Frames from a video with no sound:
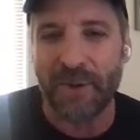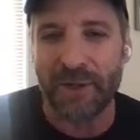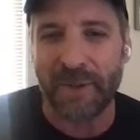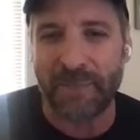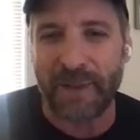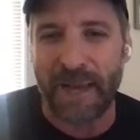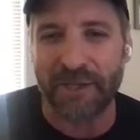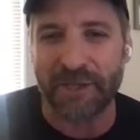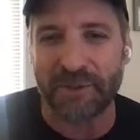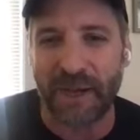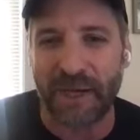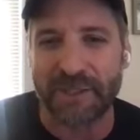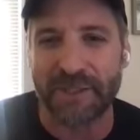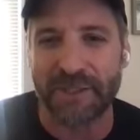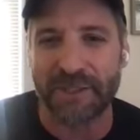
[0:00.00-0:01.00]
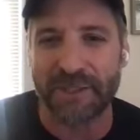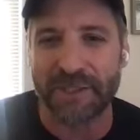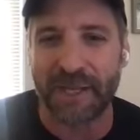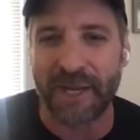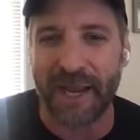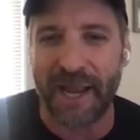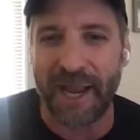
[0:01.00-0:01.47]
build up that trust and
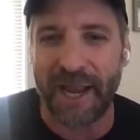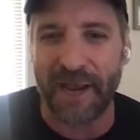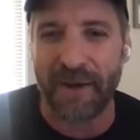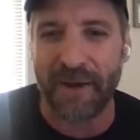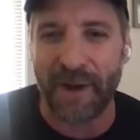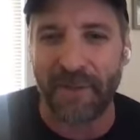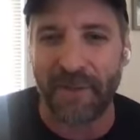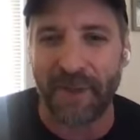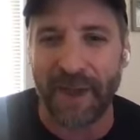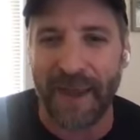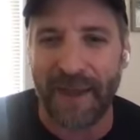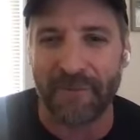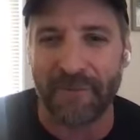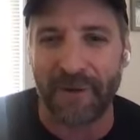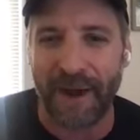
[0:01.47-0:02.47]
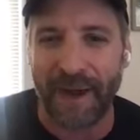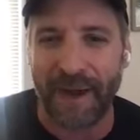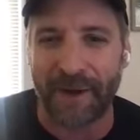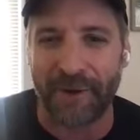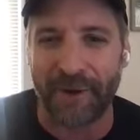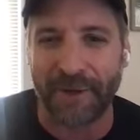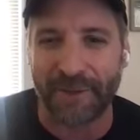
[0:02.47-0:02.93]
just kind of hang around the
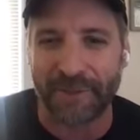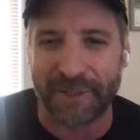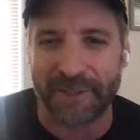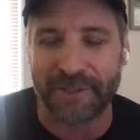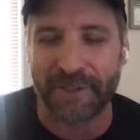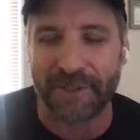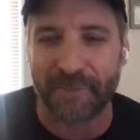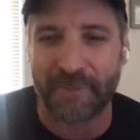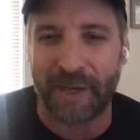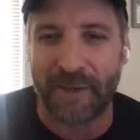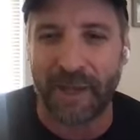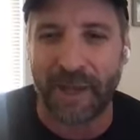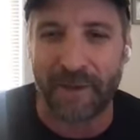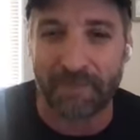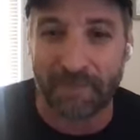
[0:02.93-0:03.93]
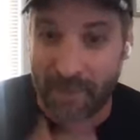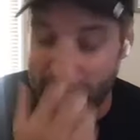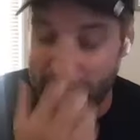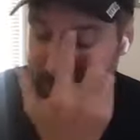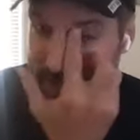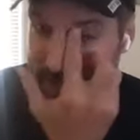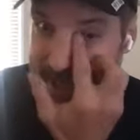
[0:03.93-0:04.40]
campfire and just get
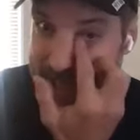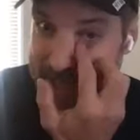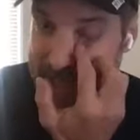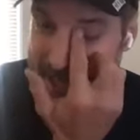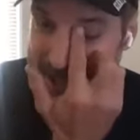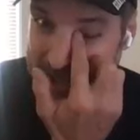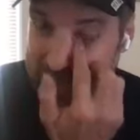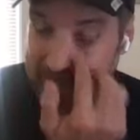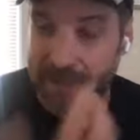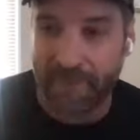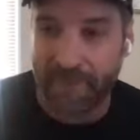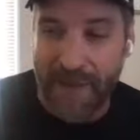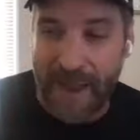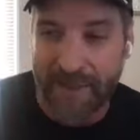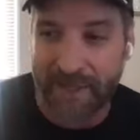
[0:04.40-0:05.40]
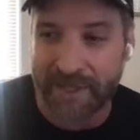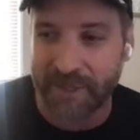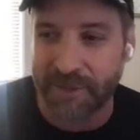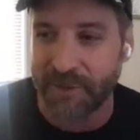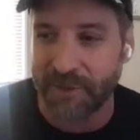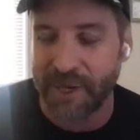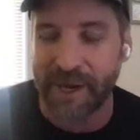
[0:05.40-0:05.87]
people to, and the fact that
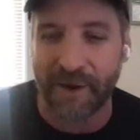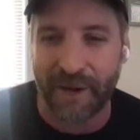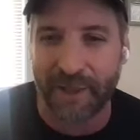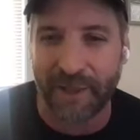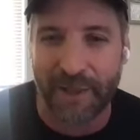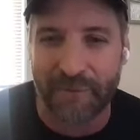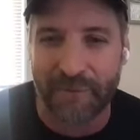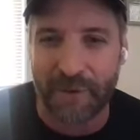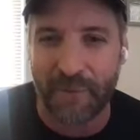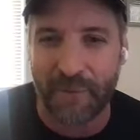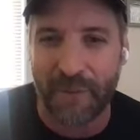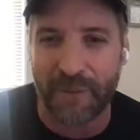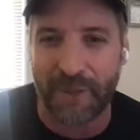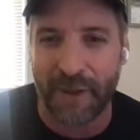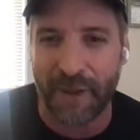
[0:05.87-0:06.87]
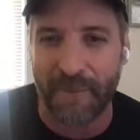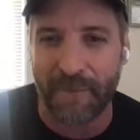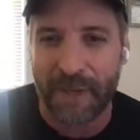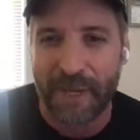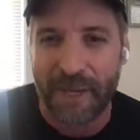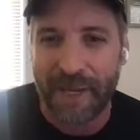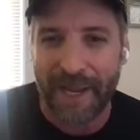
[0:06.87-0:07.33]
you're there and living with
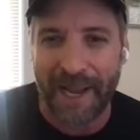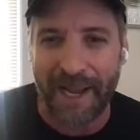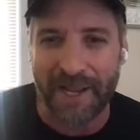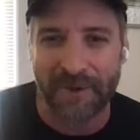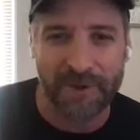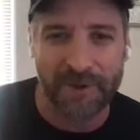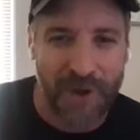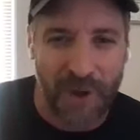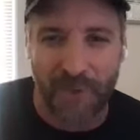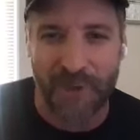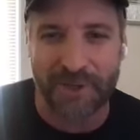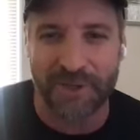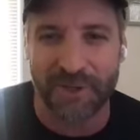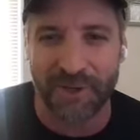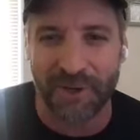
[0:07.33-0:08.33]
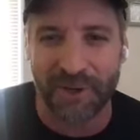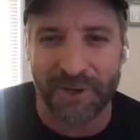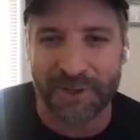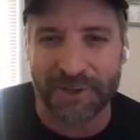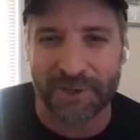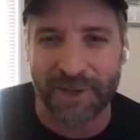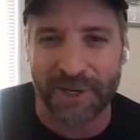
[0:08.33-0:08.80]
them and you go into your
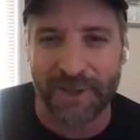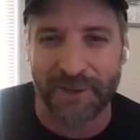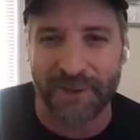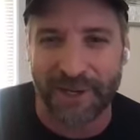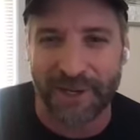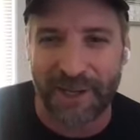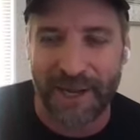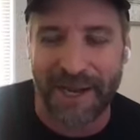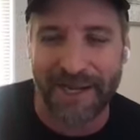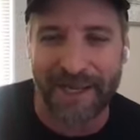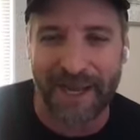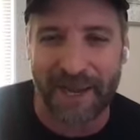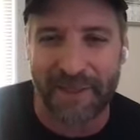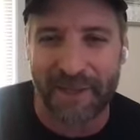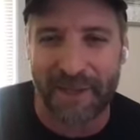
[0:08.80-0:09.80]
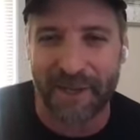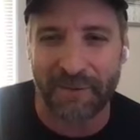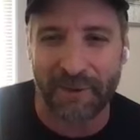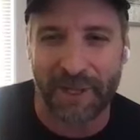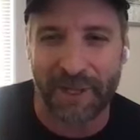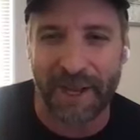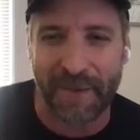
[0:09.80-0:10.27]
own trailer at night, I think
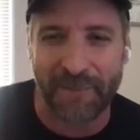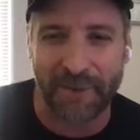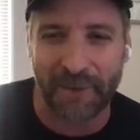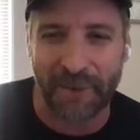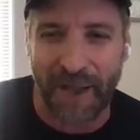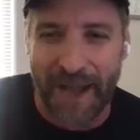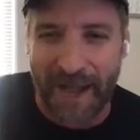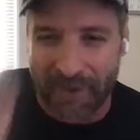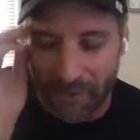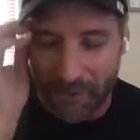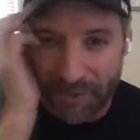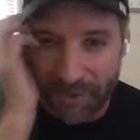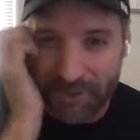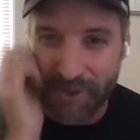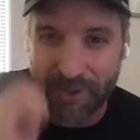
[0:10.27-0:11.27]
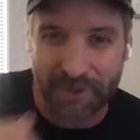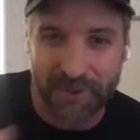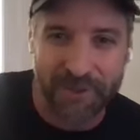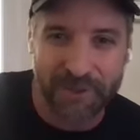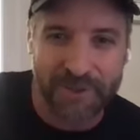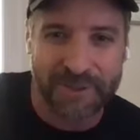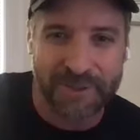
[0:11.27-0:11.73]
really helped a lot. Or you
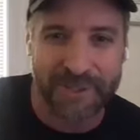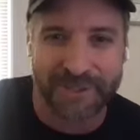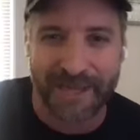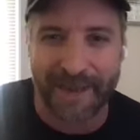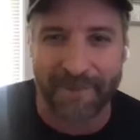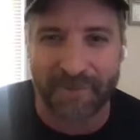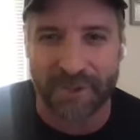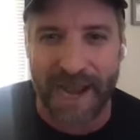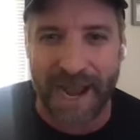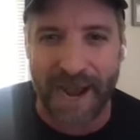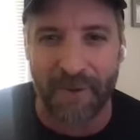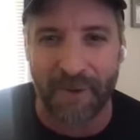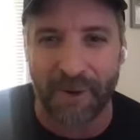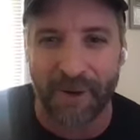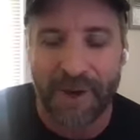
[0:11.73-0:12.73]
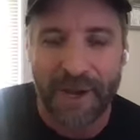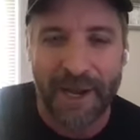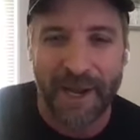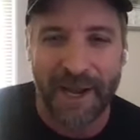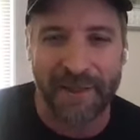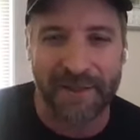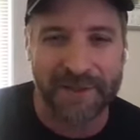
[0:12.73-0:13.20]
use the same shower
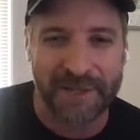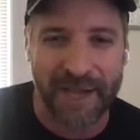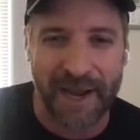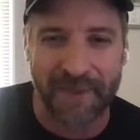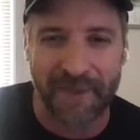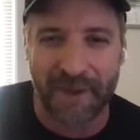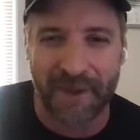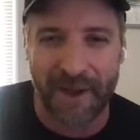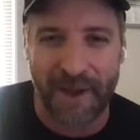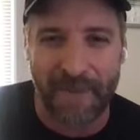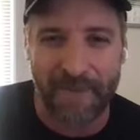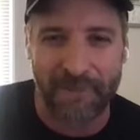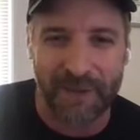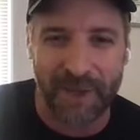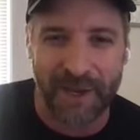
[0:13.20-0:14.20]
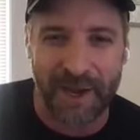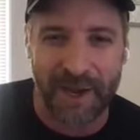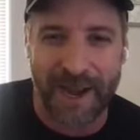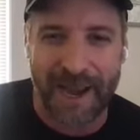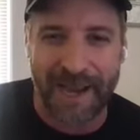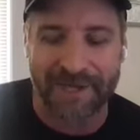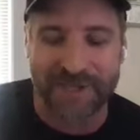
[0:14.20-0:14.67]
inside the
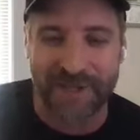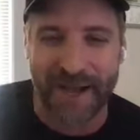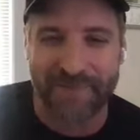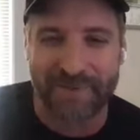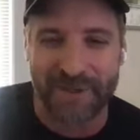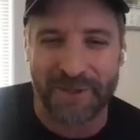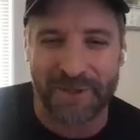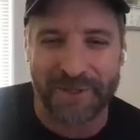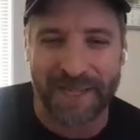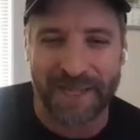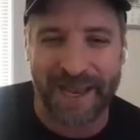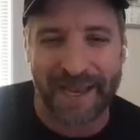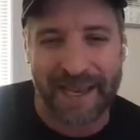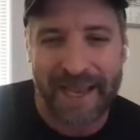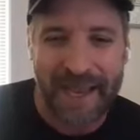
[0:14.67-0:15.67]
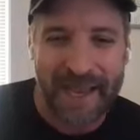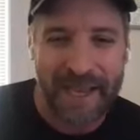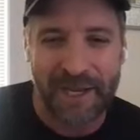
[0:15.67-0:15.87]
kayak shop. So it's like,